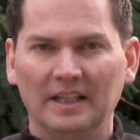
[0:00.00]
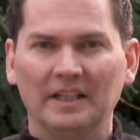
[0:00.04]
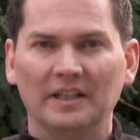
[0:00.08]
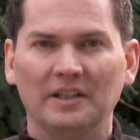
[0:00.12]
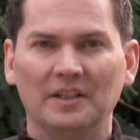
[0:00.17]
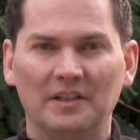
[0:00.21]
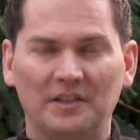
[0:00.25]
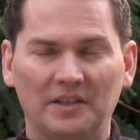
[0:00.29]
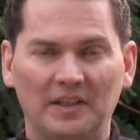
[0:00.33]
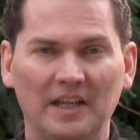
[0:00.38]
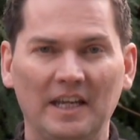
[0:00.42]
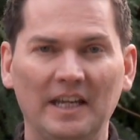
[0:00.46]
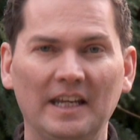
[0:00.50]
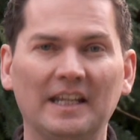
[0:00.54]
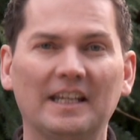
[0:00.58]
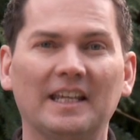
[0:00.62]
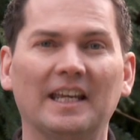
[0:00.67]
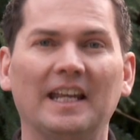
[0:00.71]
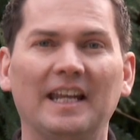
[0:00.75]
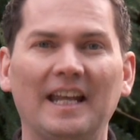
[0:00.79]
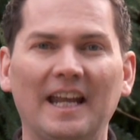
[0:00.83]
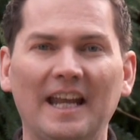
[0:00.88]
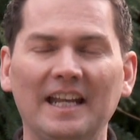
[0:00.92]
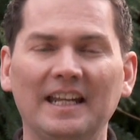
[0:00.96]
You see,
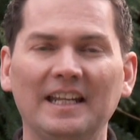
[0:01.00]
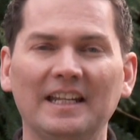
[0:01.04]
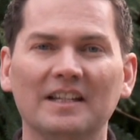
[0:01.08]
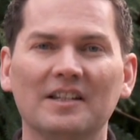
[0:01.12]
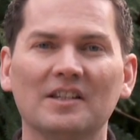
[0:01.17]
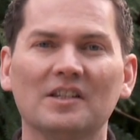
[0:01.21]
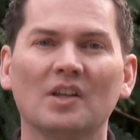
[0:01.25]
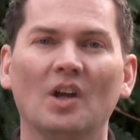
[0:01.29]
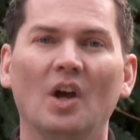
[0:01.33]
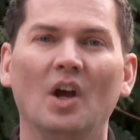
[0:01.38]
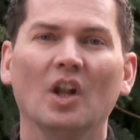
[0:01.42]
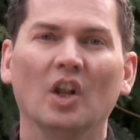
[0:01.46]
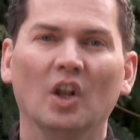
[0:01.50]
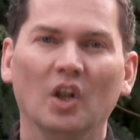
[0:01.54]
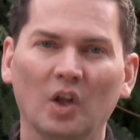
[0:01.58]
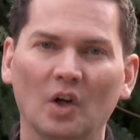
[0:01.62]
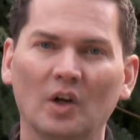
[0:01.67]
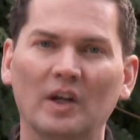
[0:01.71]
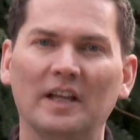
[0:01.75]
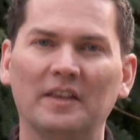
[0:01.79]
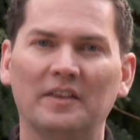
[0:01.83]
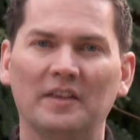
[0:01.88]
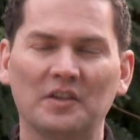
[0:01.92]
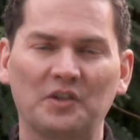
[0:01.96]
Canadians
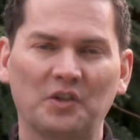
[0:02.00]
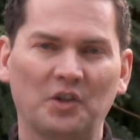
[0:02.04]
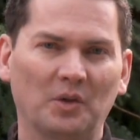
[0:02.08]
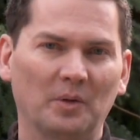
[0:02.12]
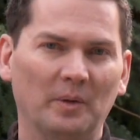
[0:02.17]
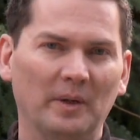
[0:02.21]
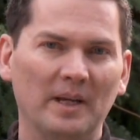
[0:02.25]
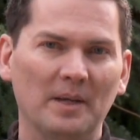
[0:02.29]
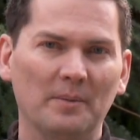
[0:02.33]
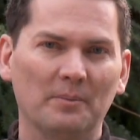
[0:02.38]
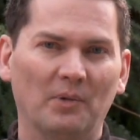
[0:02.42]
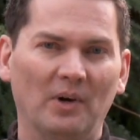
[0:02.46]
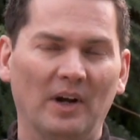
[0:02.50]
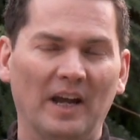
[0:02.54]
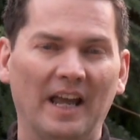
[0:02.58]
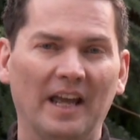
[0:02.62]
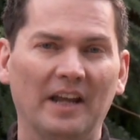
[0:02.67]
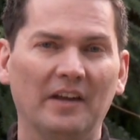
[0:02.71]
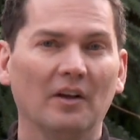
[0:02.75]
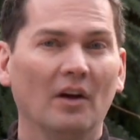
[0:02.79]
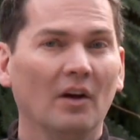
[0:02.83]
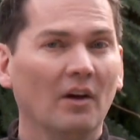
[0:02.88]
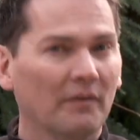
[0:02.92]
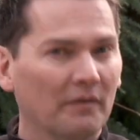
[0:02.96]
look at this Korean
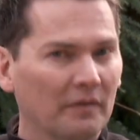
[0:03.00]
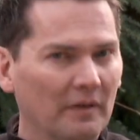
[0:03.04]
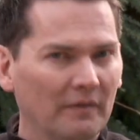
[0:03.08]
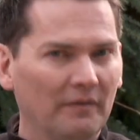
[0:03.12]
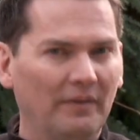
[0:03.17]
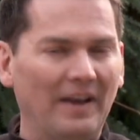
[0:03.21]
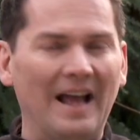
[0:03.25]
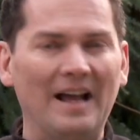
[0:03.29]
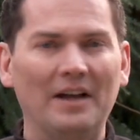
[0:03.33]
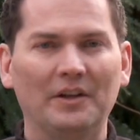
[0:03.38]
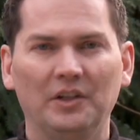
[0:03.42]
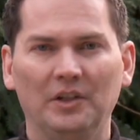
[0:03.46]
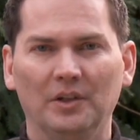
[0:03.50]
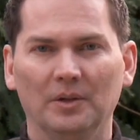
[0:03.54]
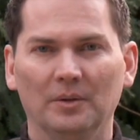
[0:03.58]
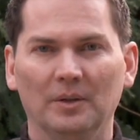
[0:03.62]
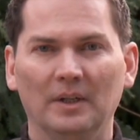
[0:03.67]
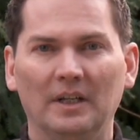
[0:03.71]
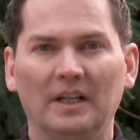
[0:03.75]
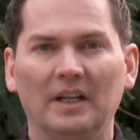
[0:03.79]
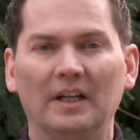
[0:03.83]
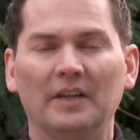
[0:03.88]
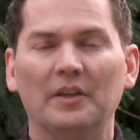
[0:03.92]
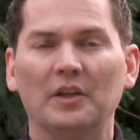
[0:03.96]
brand for value.
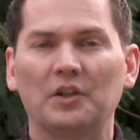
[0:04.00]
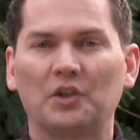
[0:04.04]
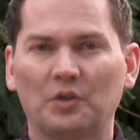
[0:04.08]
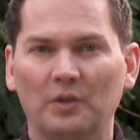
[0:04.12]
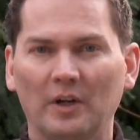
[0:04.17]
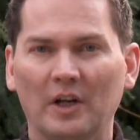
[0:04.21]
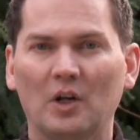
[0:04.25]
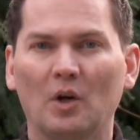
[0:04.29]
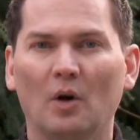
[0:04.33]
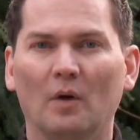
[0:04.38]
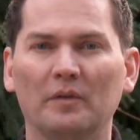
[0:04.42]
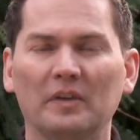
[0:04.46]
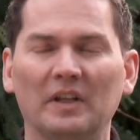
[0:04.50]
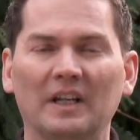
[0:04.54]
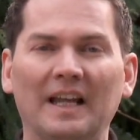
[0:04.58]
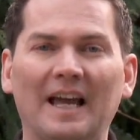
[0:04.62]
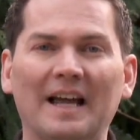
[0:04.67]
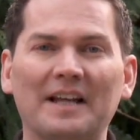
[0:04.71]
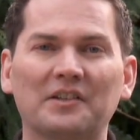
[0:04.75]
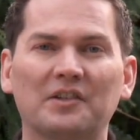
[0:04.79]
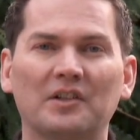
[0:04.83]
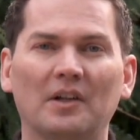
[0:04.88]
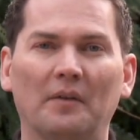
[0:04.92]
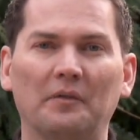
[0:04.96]
The trick over the
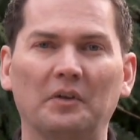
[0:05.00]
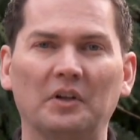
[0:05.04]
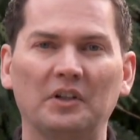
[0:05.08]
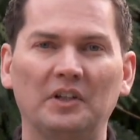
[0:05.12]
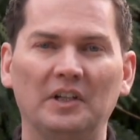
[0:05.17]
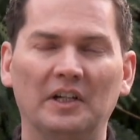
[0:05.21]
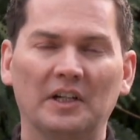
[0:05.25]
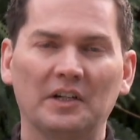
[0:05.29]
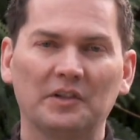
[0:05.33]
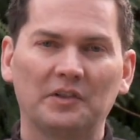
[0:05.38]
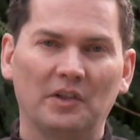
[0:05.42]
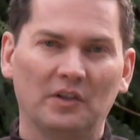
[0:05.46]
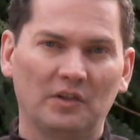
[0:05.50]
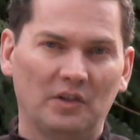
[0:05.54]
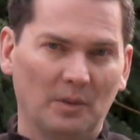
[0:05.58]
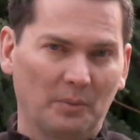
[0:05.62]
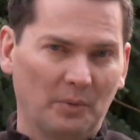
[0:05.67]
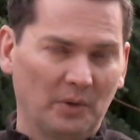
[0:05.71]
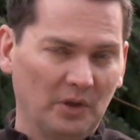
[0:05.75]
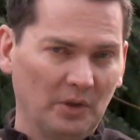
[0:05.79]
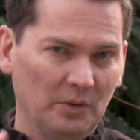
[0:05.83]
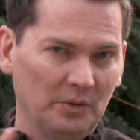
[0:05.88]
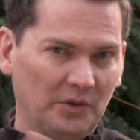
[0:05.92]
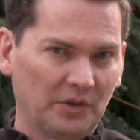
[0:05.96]
last several years is to
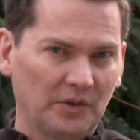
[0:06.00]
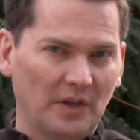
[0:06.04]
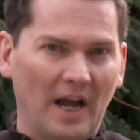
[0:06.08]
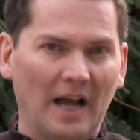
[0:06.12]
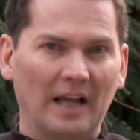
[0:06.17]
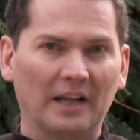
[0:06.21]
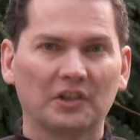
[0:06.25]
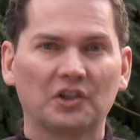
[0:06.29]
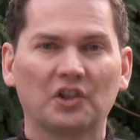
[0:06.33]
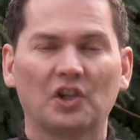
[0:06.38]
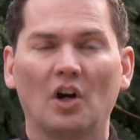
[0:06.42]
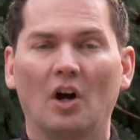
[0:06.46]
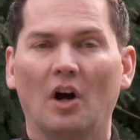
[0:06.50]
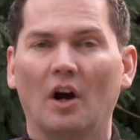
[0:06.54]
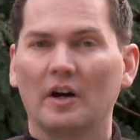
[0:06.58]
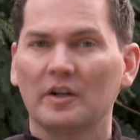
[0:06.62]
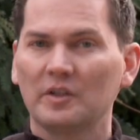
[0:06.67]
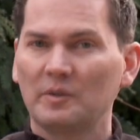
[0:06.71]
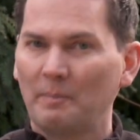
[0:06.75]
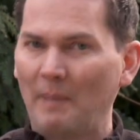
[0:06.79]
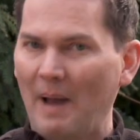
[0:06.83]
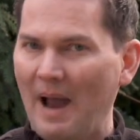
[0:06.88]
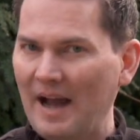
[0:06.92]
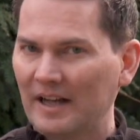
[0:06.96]
produce stylish
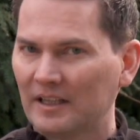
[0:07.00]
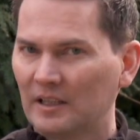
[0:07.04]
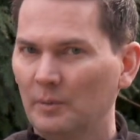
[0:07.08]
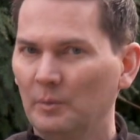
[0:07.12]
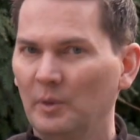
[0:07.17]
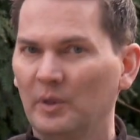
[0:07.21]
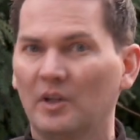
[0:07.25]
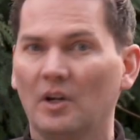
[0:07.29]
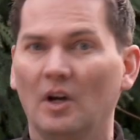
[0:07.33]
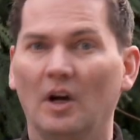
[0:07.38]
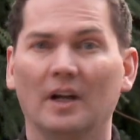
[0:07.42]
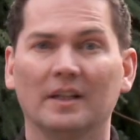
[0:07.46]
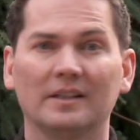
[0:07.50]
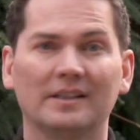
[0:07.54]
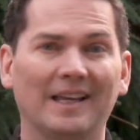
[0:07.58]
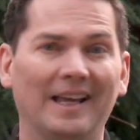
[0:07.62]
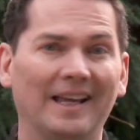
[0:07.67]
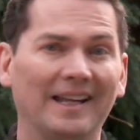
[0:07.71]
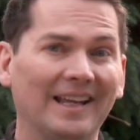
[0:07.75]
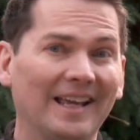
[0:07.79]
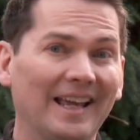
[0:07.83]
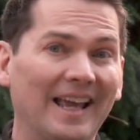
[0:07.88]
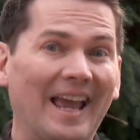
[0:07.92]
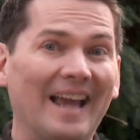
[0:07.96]
cars, pack them with
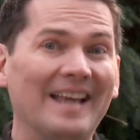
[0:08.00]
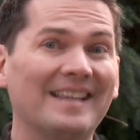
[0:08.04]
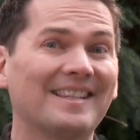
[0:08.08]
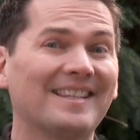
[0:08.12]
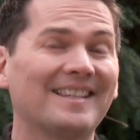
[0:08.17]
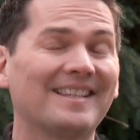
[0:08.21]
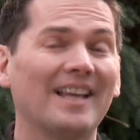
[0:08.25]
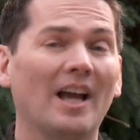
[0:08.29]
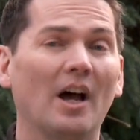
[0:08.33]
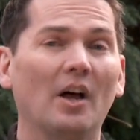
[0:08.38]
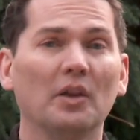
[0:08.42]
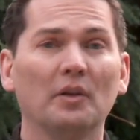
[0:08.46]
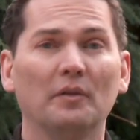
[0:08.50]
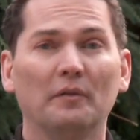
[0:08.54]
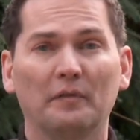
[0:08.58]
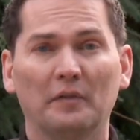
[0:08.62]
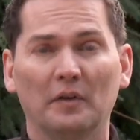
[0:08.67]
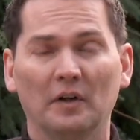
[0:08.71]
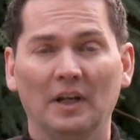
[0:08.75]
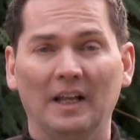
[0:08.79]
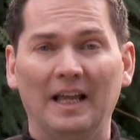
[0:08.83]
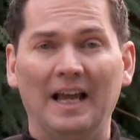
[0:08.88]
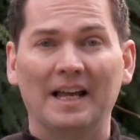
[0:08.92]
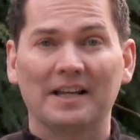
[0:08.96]
content, and sell them
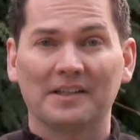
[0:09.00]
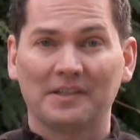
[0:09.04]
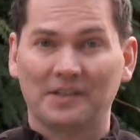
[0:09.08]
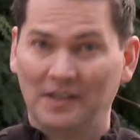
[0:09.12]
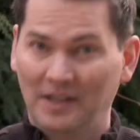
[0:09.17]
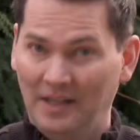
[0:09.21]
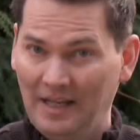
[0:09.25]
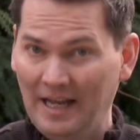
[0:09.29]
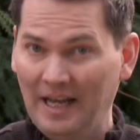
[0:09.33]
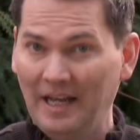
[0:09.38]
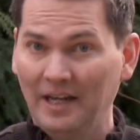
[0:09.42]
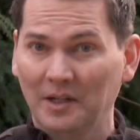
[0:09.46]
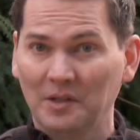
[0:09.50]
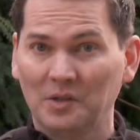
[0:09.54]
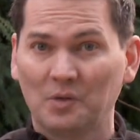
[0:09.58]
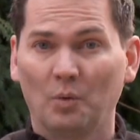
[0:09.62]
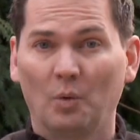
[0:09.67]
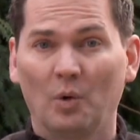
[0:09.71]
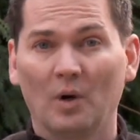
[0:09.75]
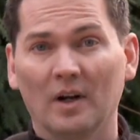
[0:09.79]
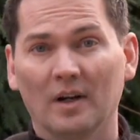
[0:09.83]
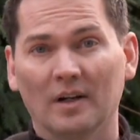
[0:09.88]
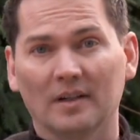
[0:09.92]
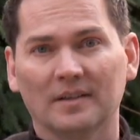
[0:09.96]
for less, and it's
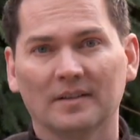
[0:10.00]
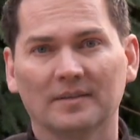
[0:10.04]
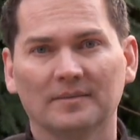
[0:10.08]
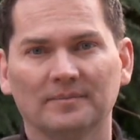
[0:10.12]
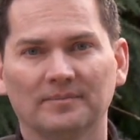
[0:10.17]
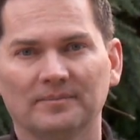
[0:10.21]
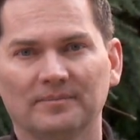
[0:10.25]
worked.